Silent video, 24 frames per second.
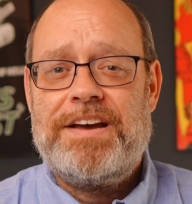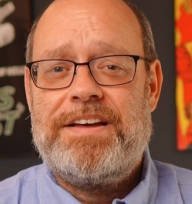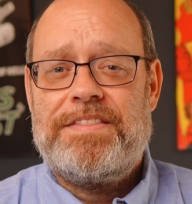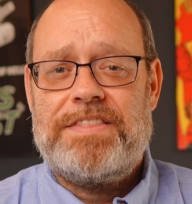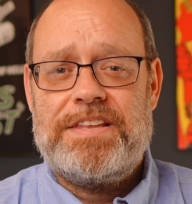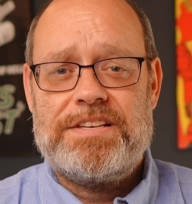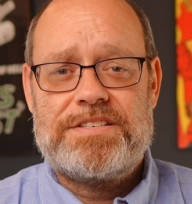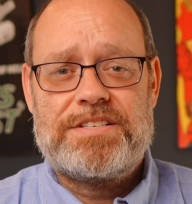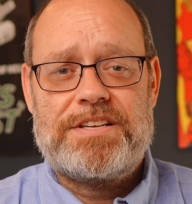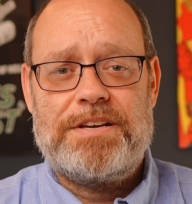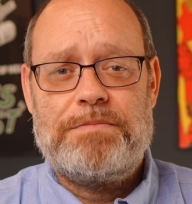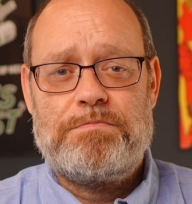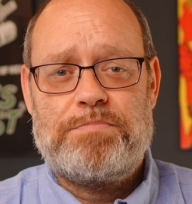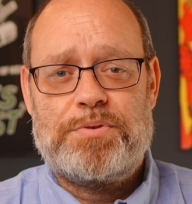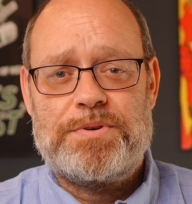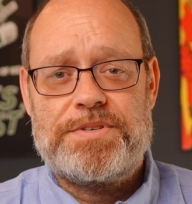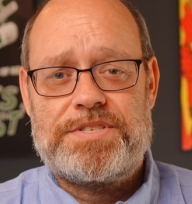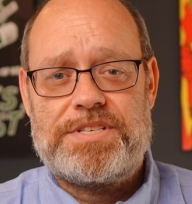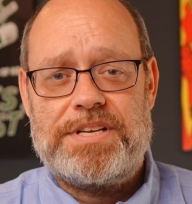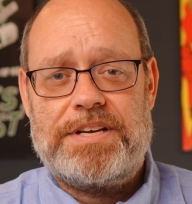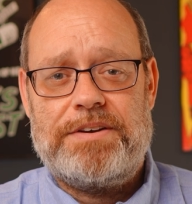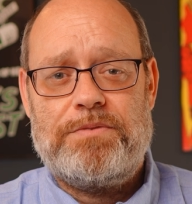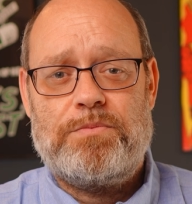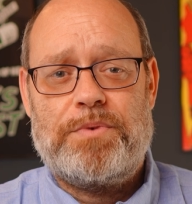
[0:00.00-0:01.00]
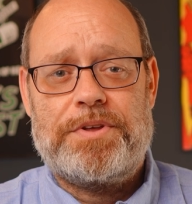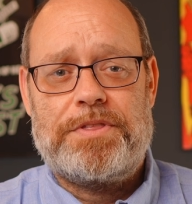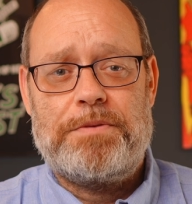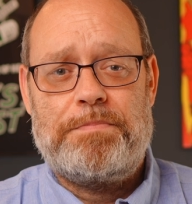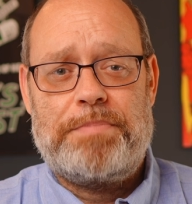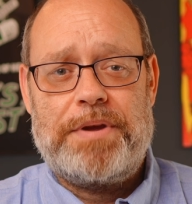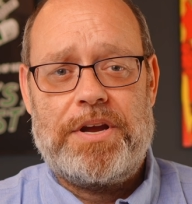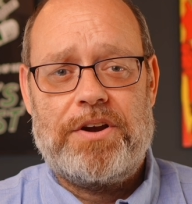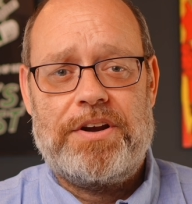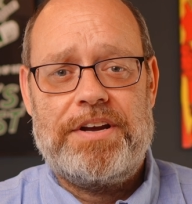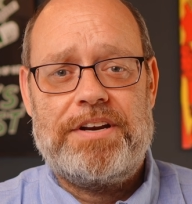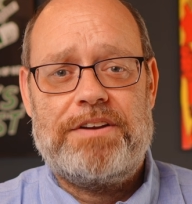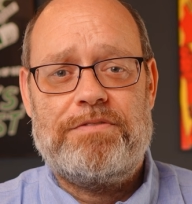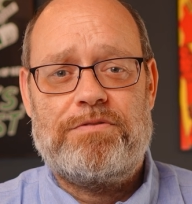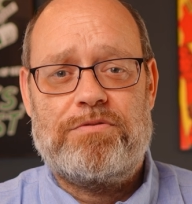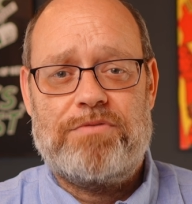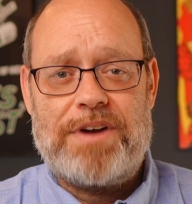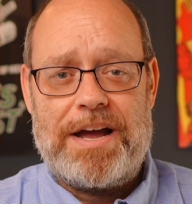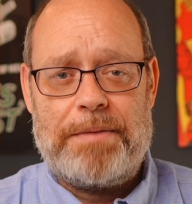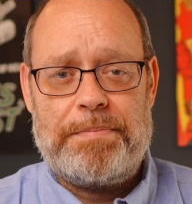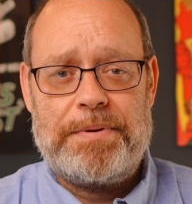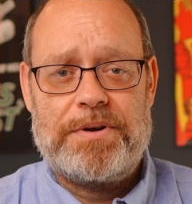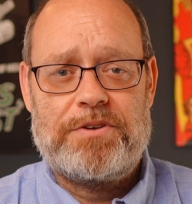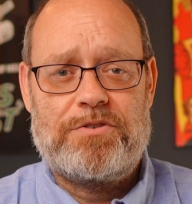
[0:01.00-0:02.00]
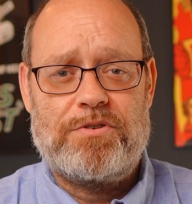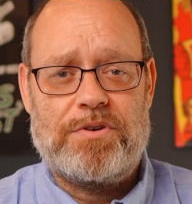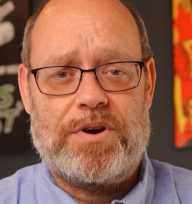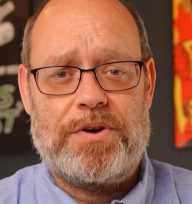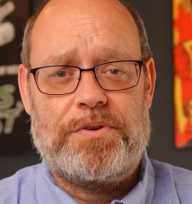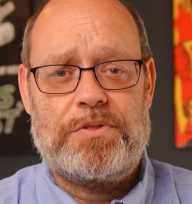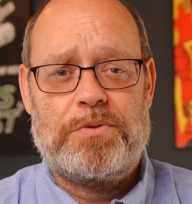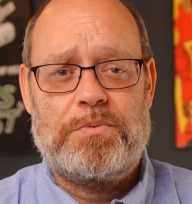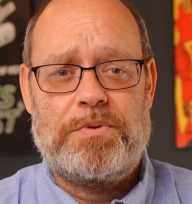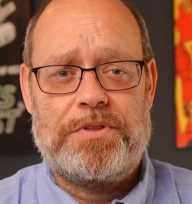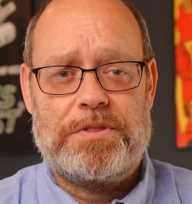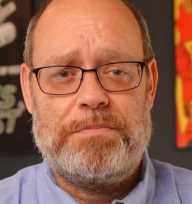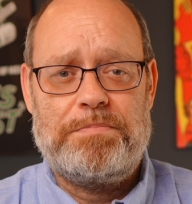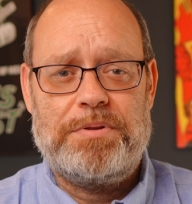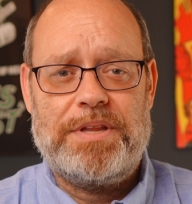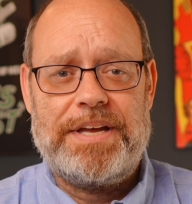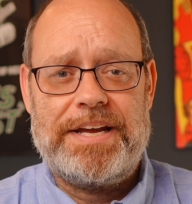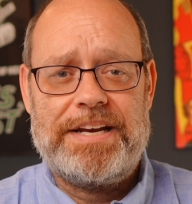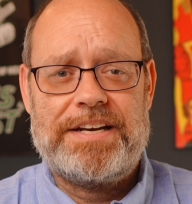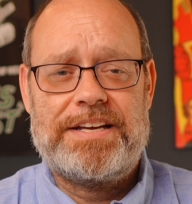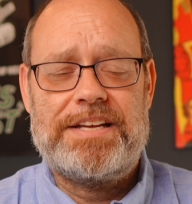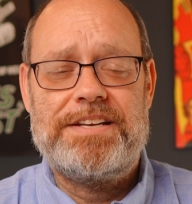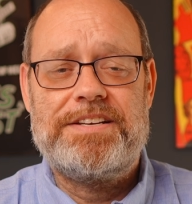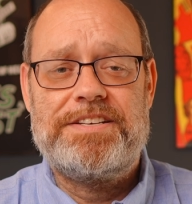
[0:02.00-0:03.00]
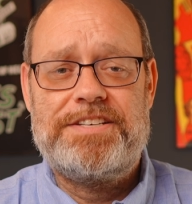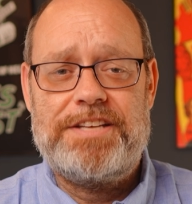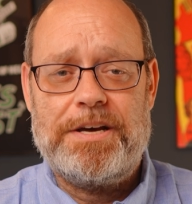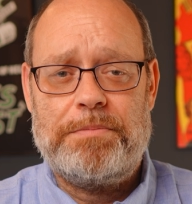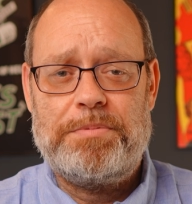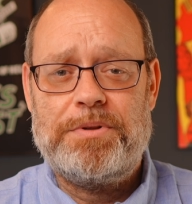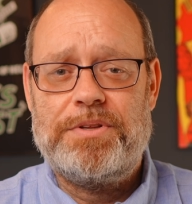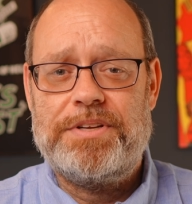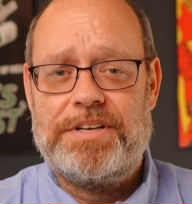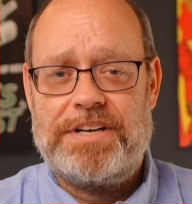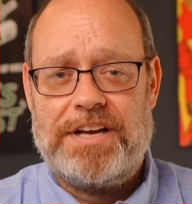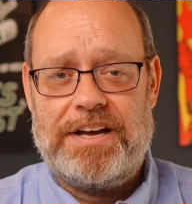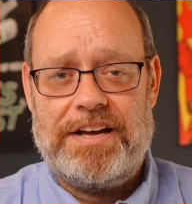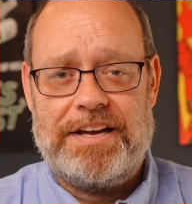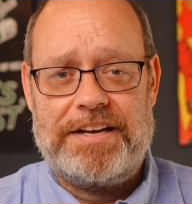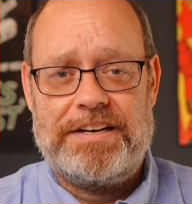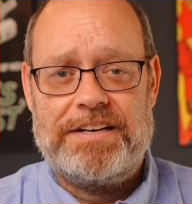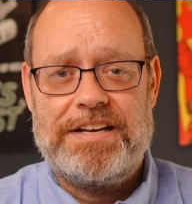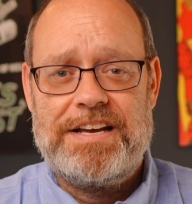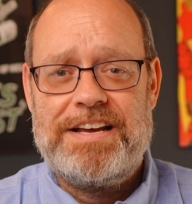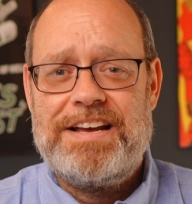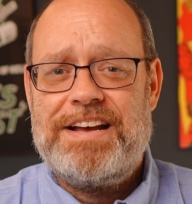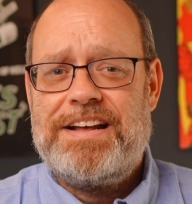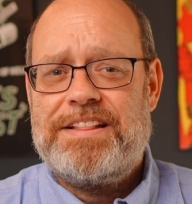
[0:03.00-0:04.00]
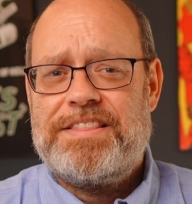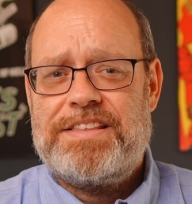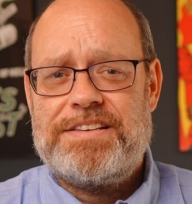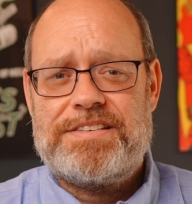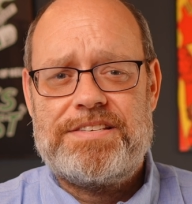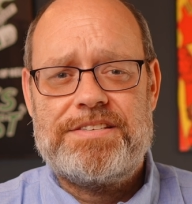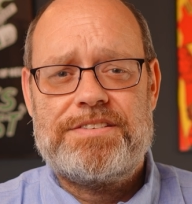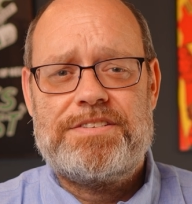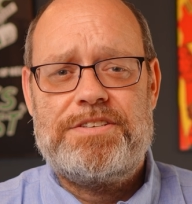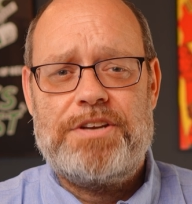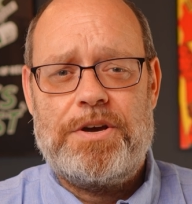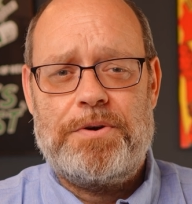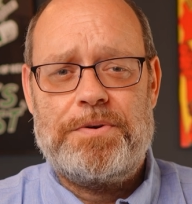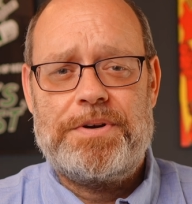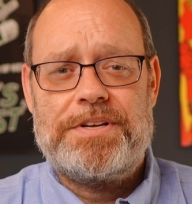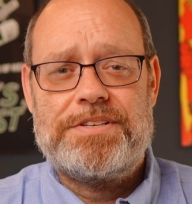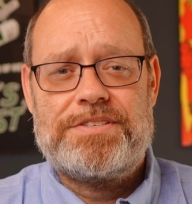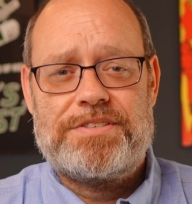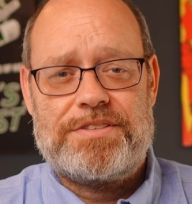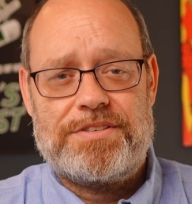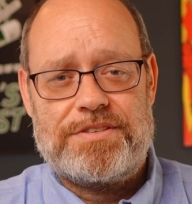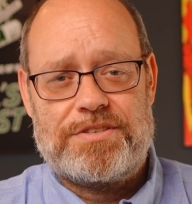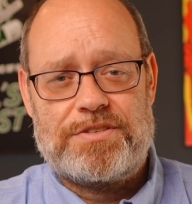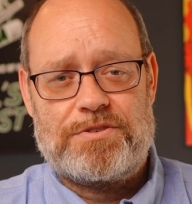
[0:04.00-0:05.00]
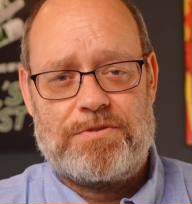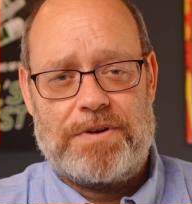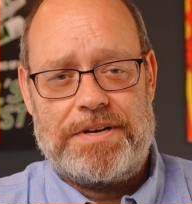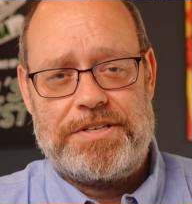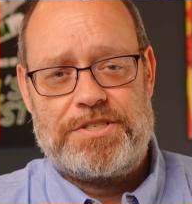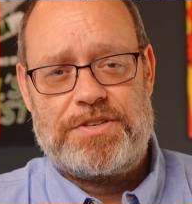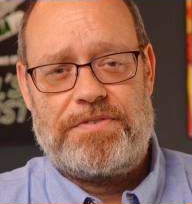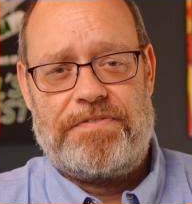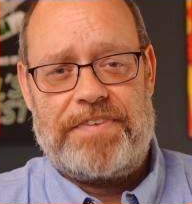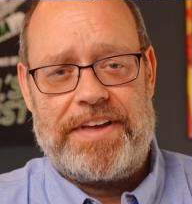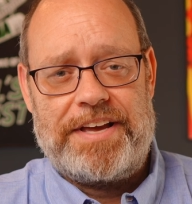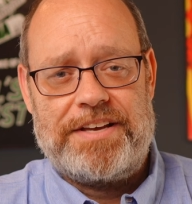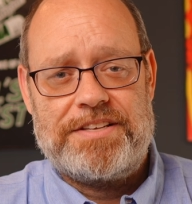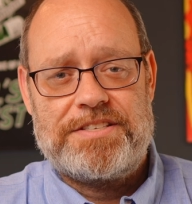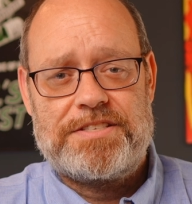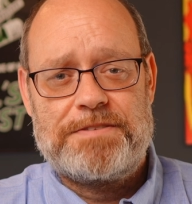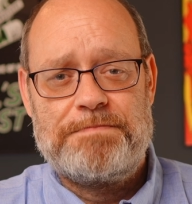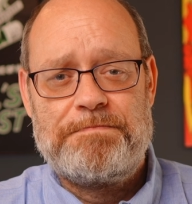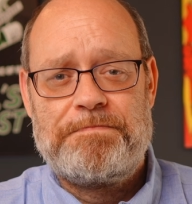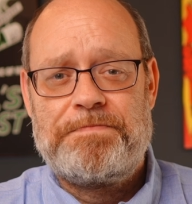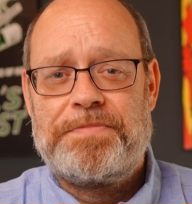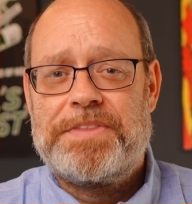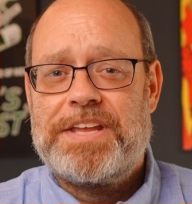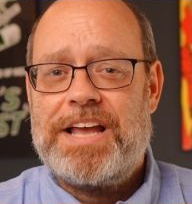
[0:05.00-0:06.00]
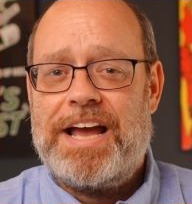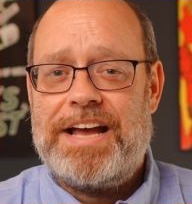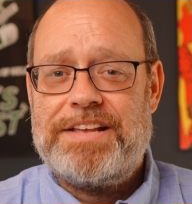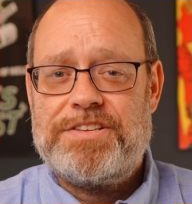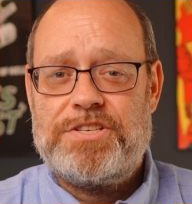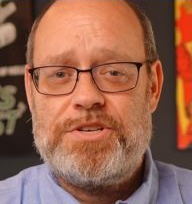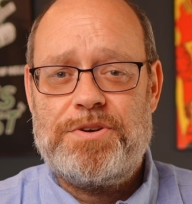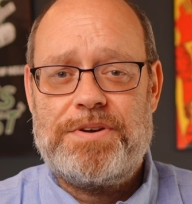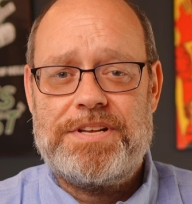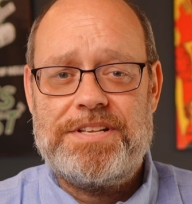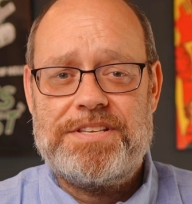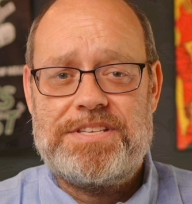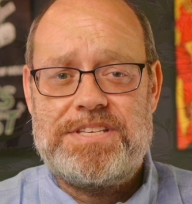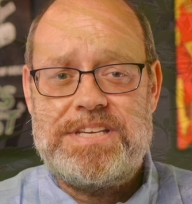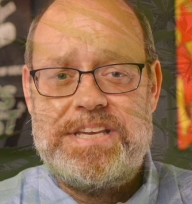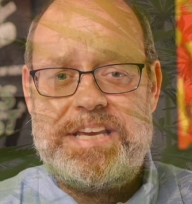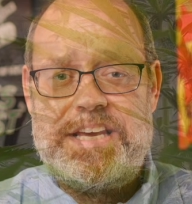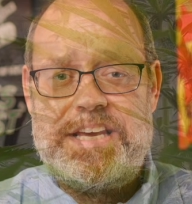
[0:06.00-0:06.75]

This can present with a period of rapid growth where the plant can double in height. This is known as the stretch phase. As you can see